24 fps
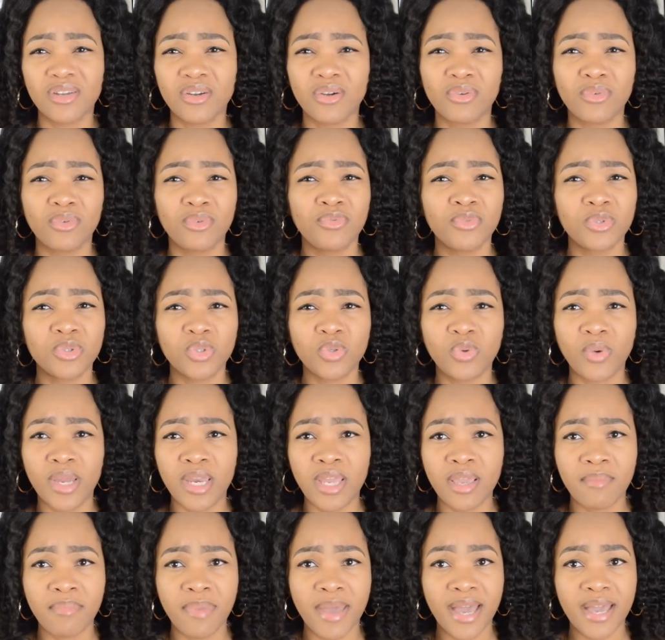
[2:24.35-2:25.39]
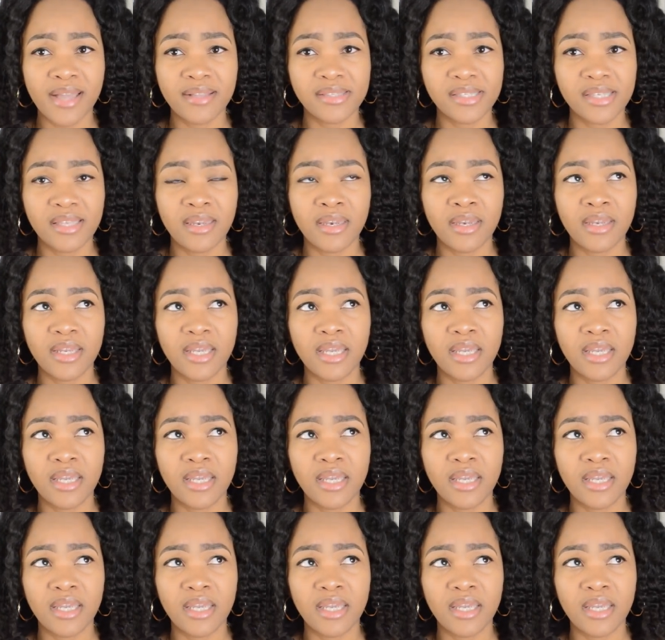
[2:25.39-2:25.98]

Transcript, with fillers: over twenty beds in